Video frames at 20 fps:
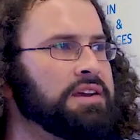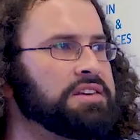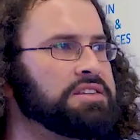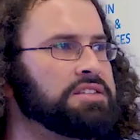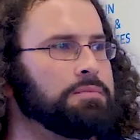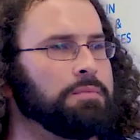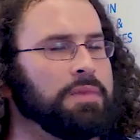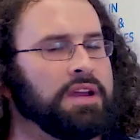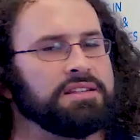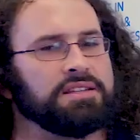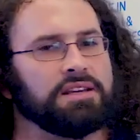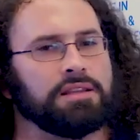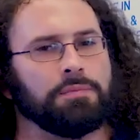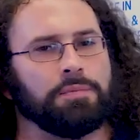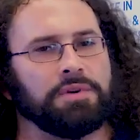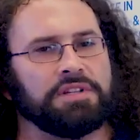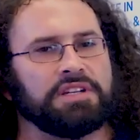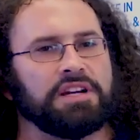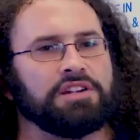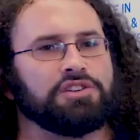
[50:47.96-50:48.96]
estimating
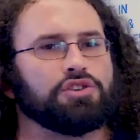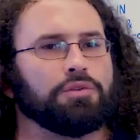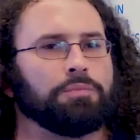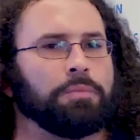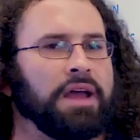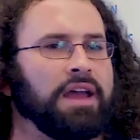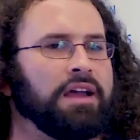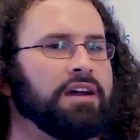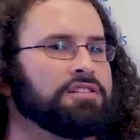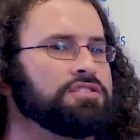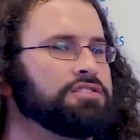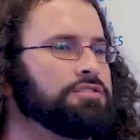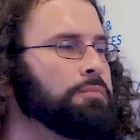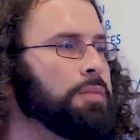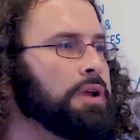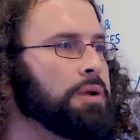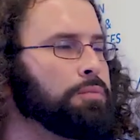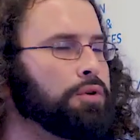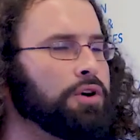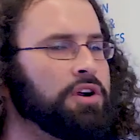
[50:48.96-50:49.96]
the potential payouts
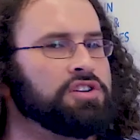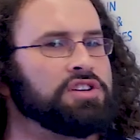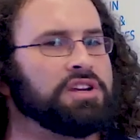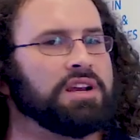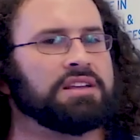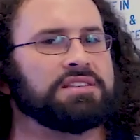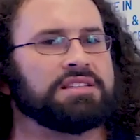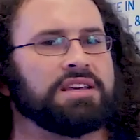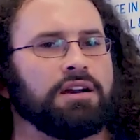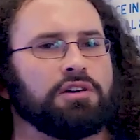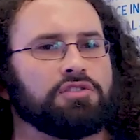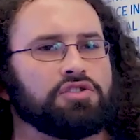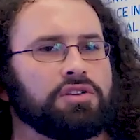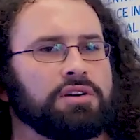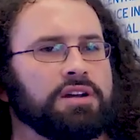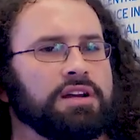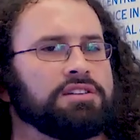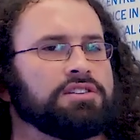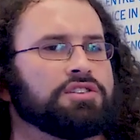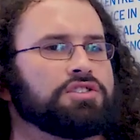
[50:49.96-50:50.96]
of big projects. How
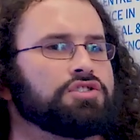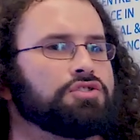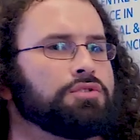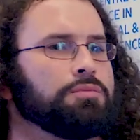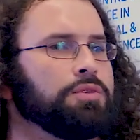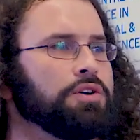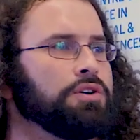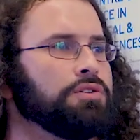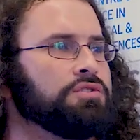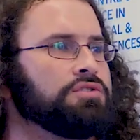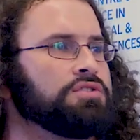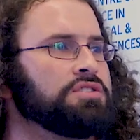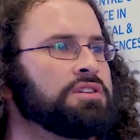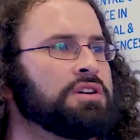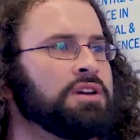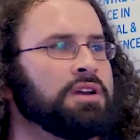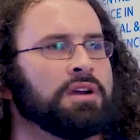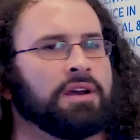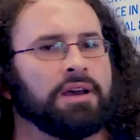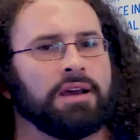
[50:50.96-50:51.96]
should I distribute
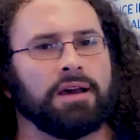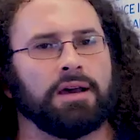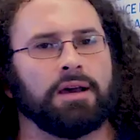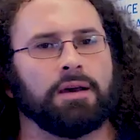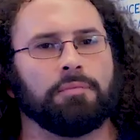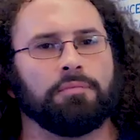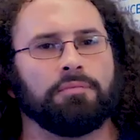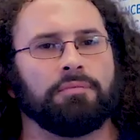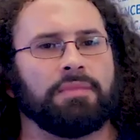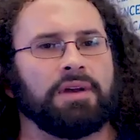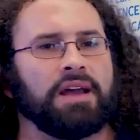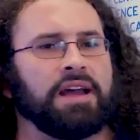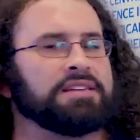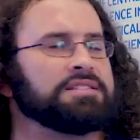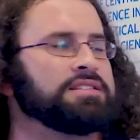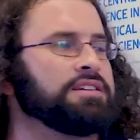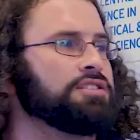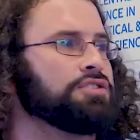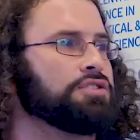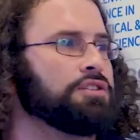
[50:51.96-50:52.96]

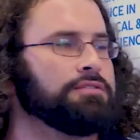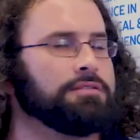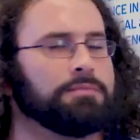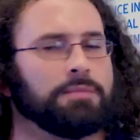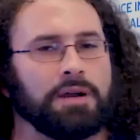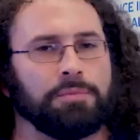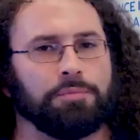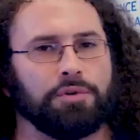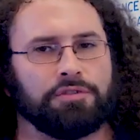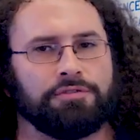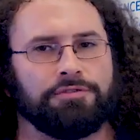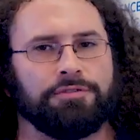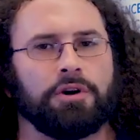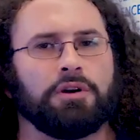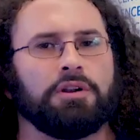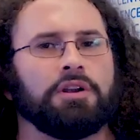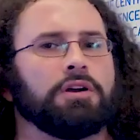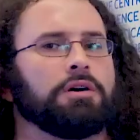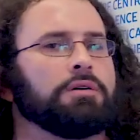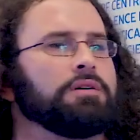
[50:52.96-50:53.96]
assets over my
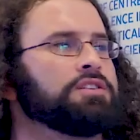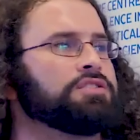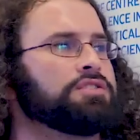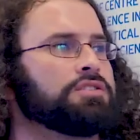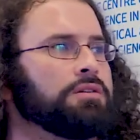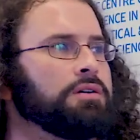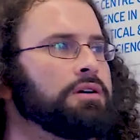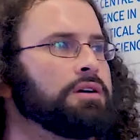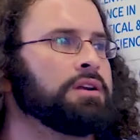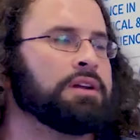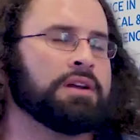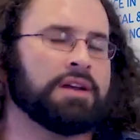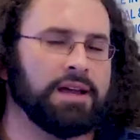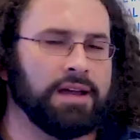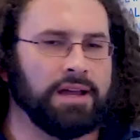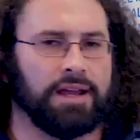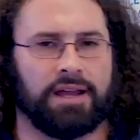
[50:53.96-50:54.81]
portfolio and so on.